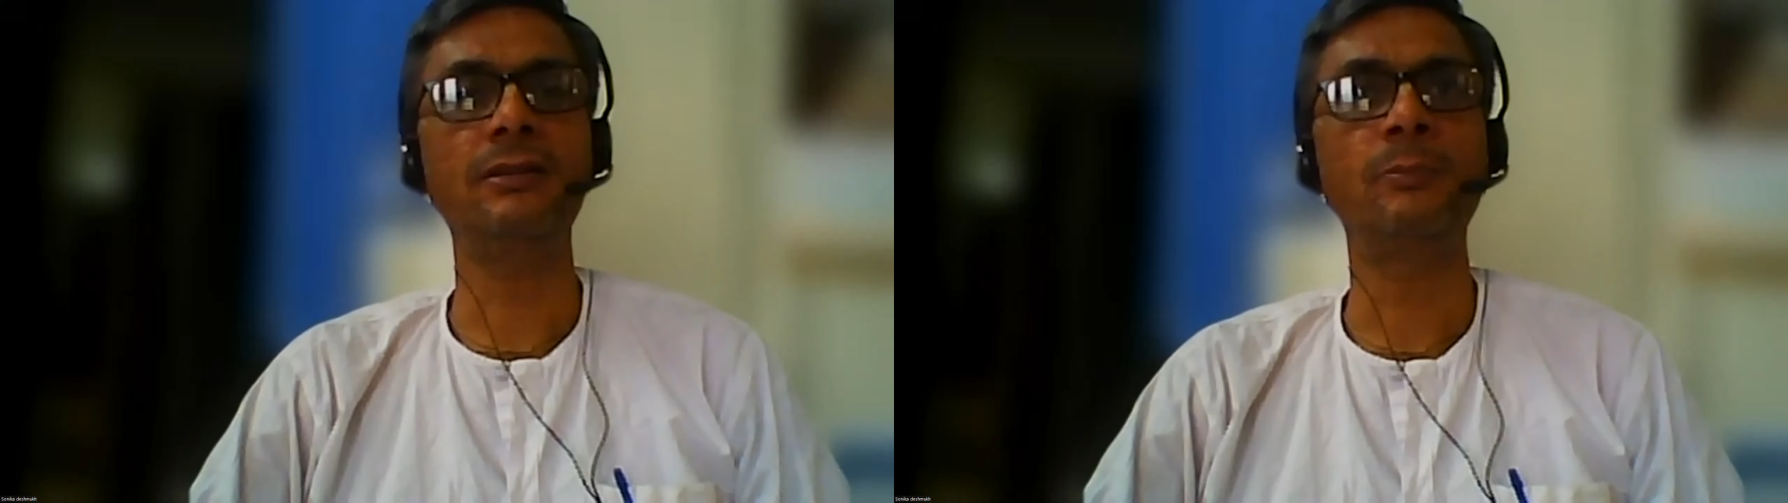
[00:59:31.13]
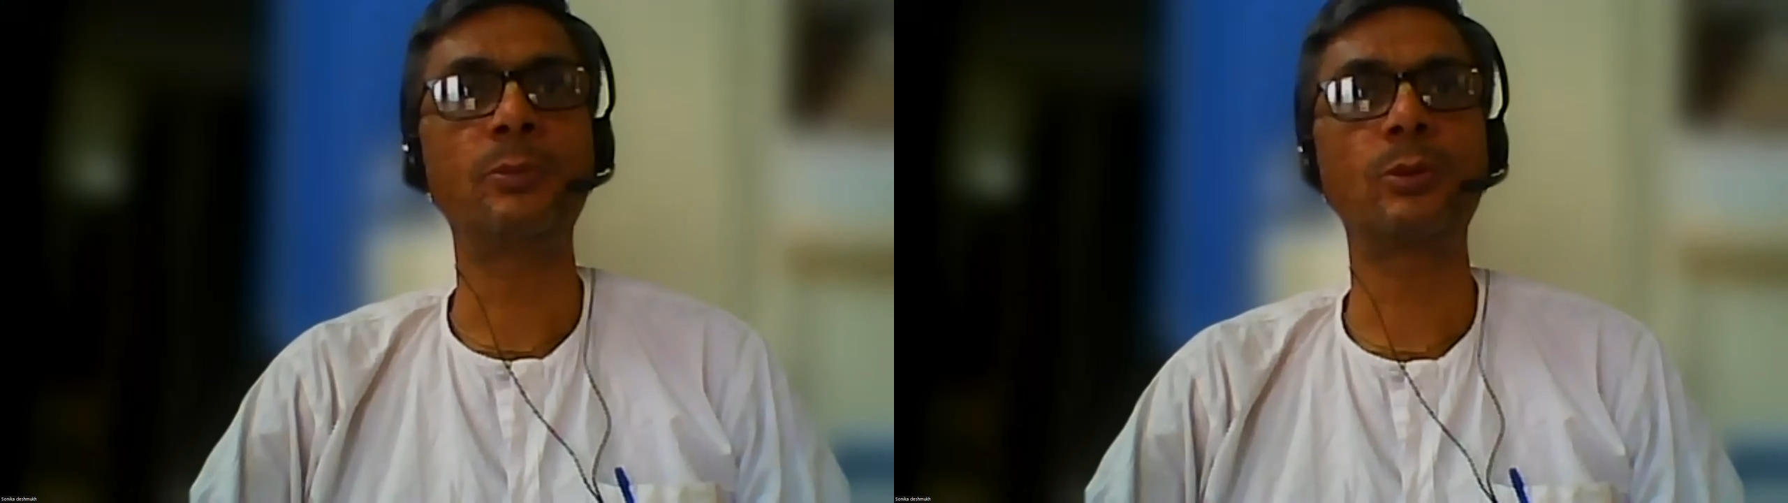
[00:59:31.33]

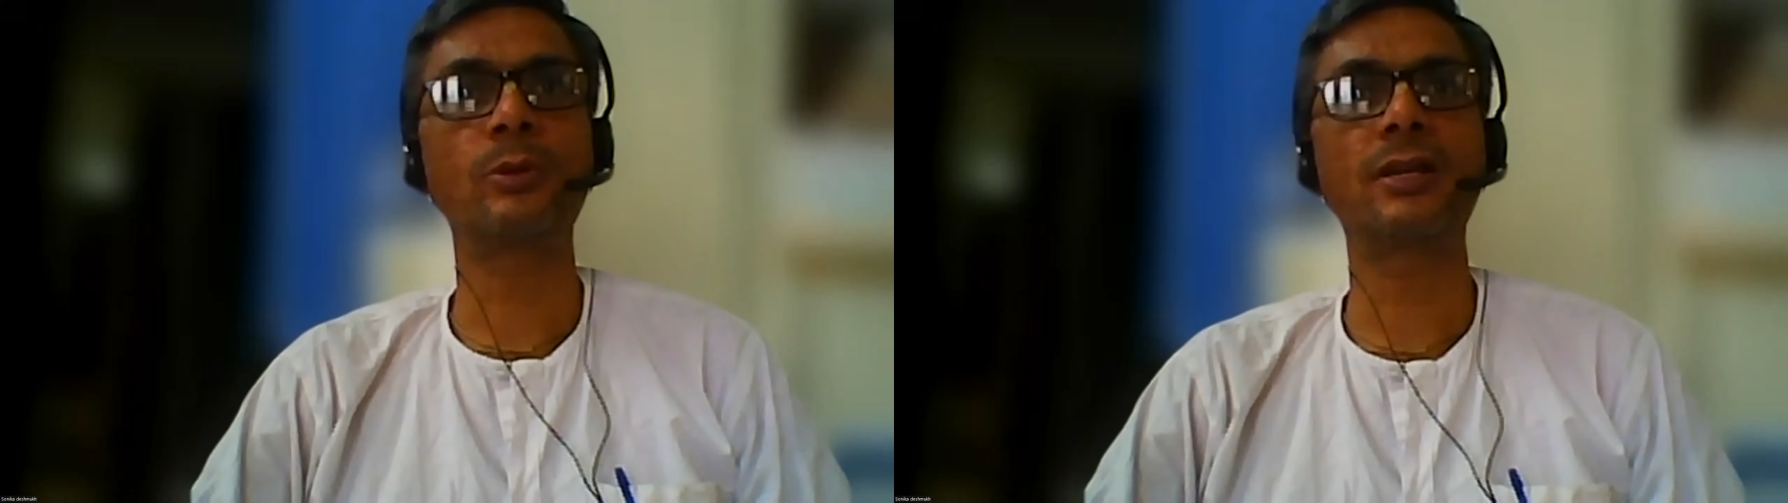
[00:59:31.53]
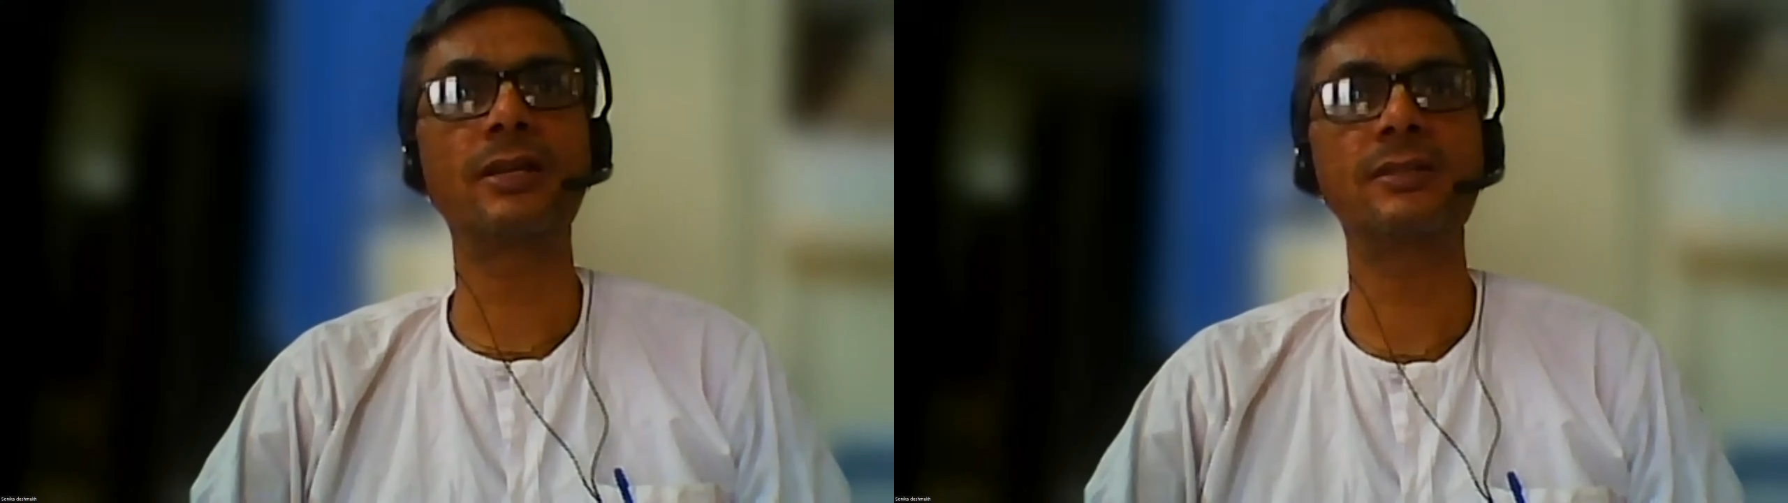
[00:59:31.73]

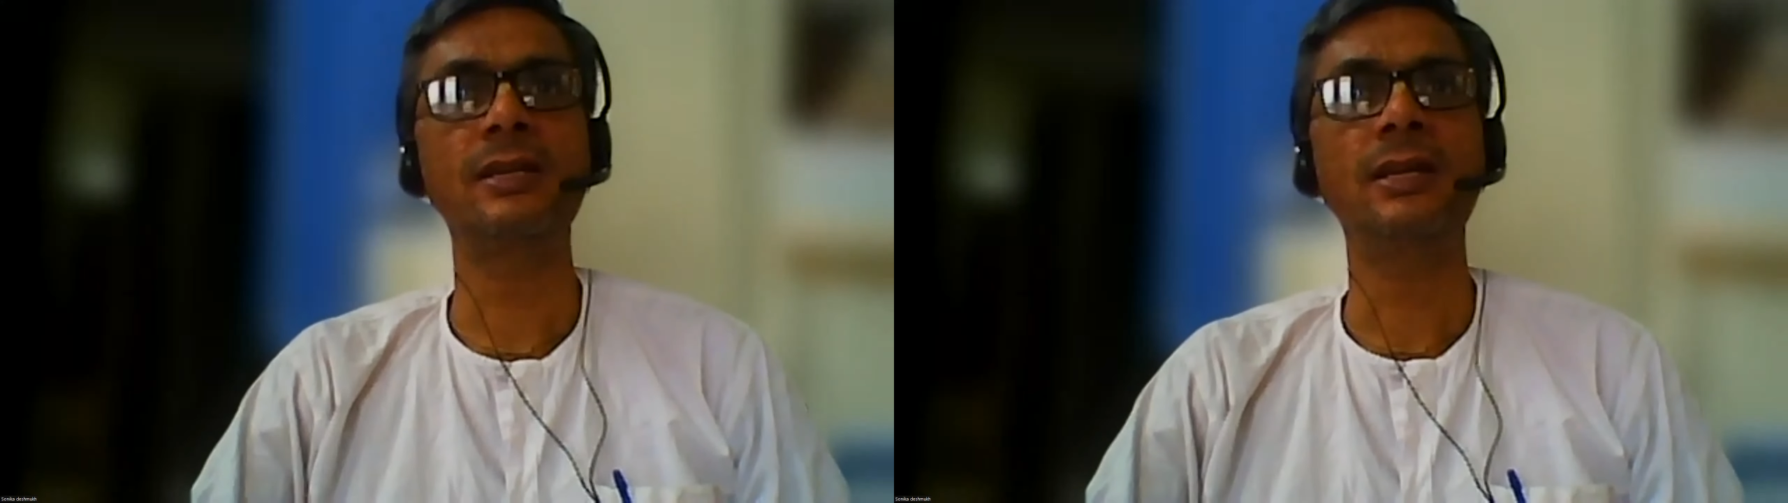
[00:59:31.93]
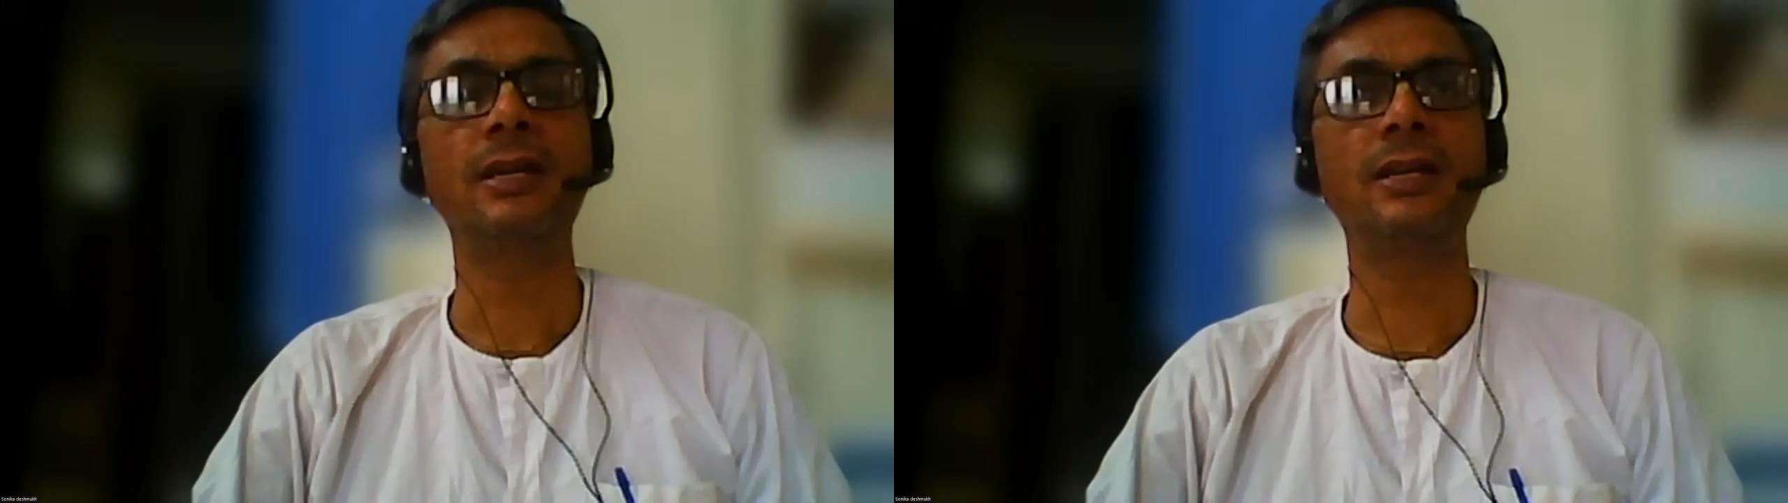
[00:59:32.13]
progress
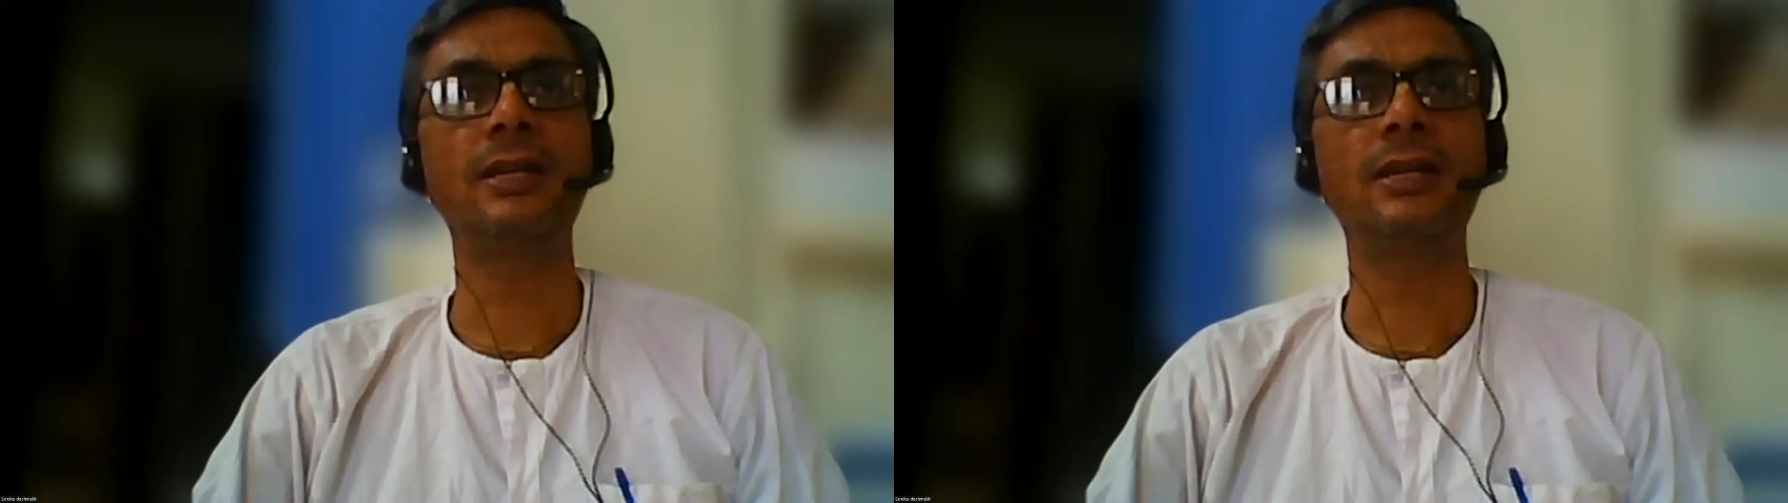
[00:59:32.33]
in